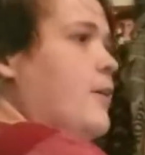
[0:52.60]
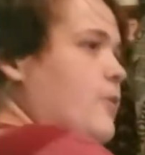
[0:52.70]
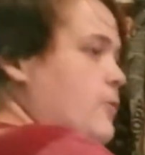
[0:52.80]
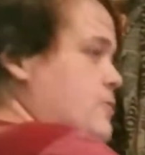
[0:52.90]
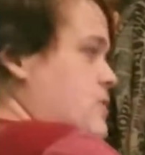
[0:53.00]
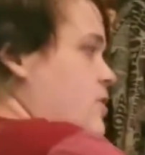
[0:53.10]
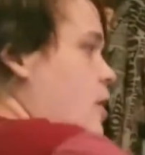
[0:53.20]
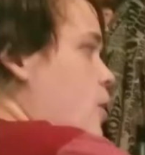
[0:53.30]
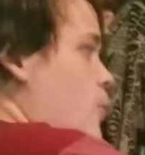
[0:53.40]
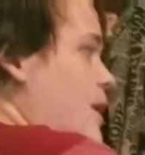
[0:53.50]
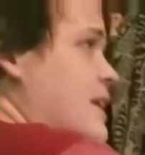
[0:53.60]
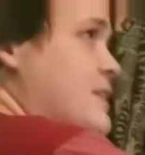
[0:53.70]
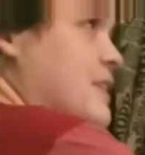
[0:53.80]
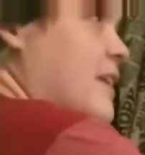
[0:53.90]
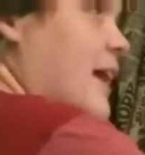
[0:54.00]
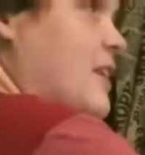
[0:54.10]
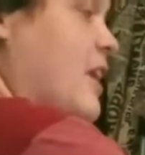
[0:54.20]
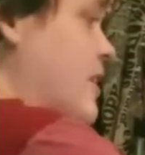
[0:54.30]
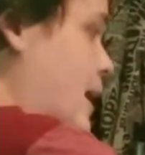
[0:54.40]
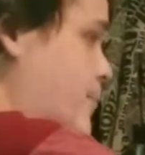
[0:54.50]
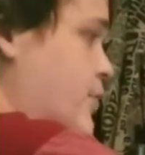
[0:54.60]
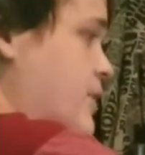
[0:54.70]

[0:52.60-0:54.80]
goes long ways like the leopard